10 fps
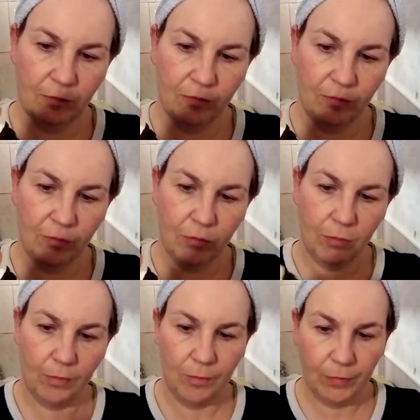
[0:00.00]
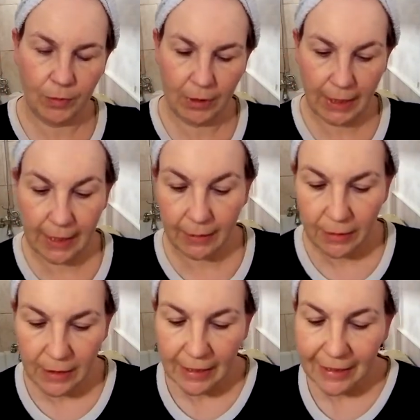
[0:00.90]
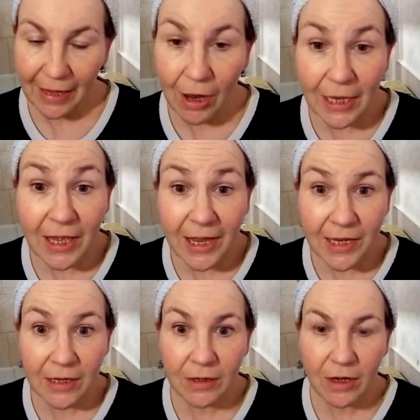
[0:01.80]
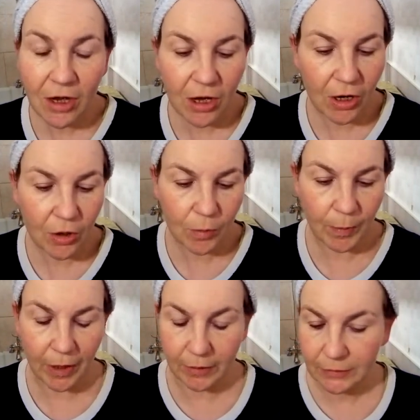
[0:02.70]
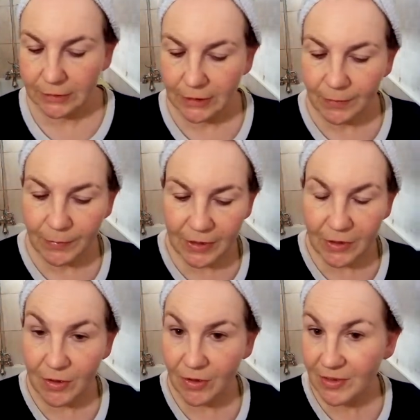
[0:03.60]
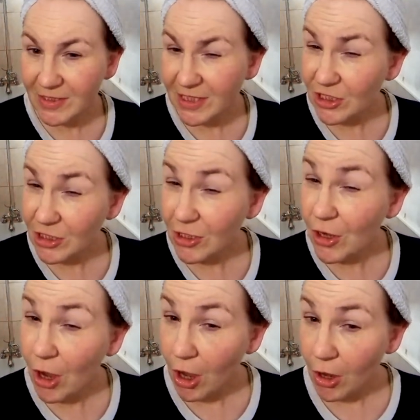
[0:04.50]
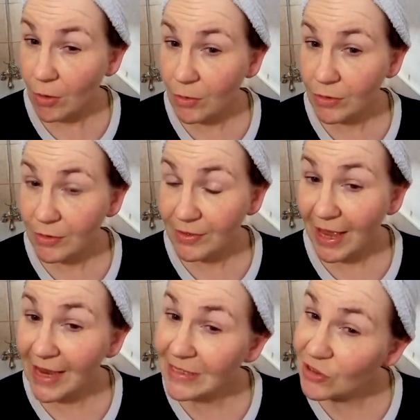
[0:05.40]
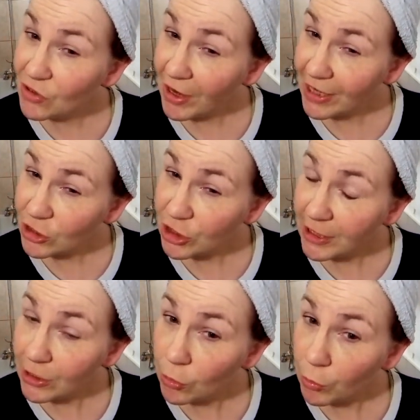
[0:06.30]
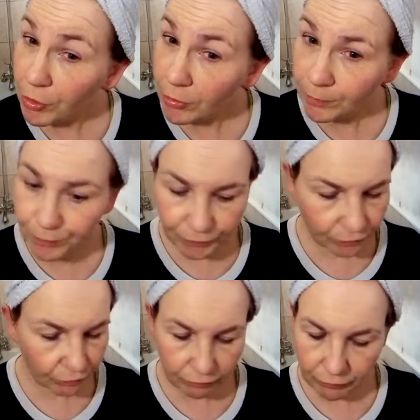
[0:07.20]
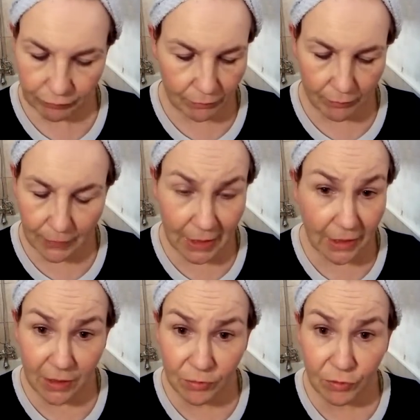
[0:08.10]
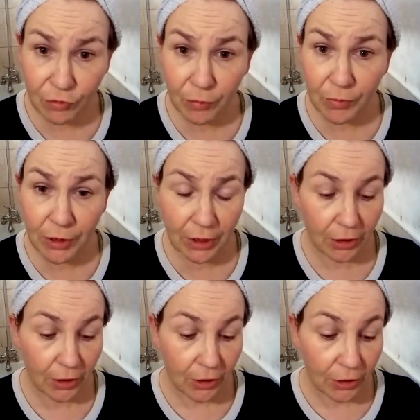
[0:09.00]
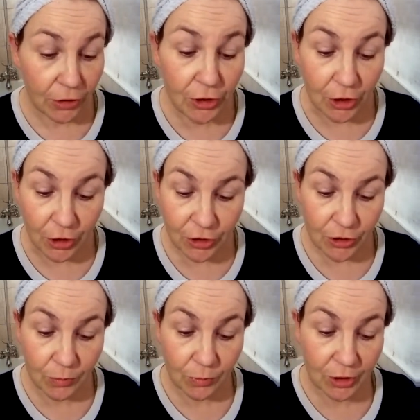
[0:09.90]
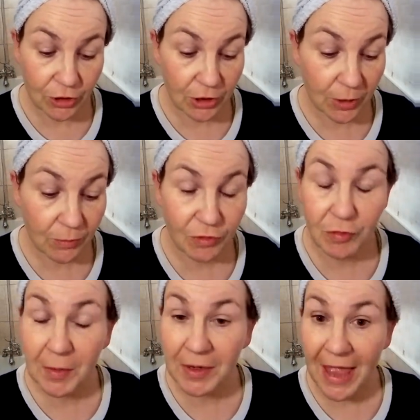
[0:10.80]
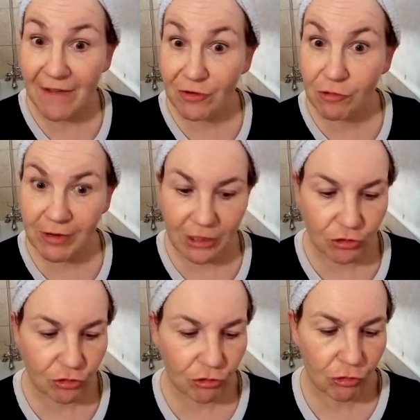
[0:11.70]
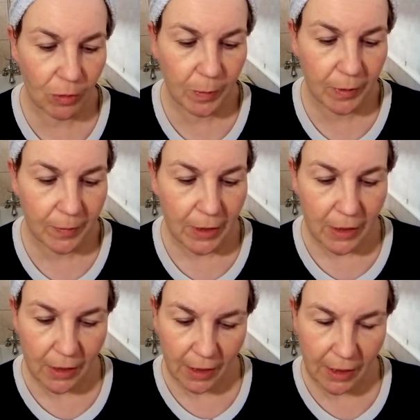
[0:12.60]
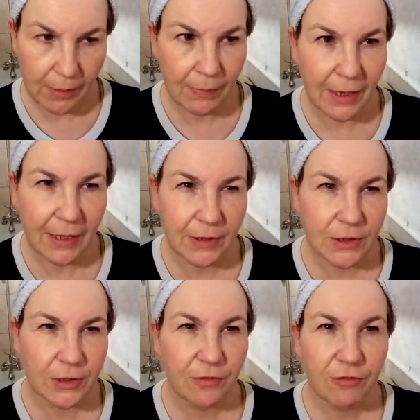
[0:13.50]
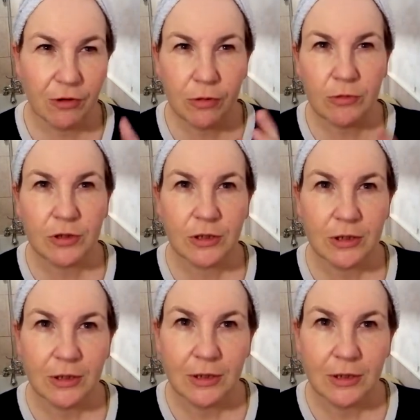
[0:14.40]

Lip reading: 4. Okay, now I like jojoba because did you know that it's not actually an oil? It comes from the nut, which comes from an evergreen shrub, and the fruit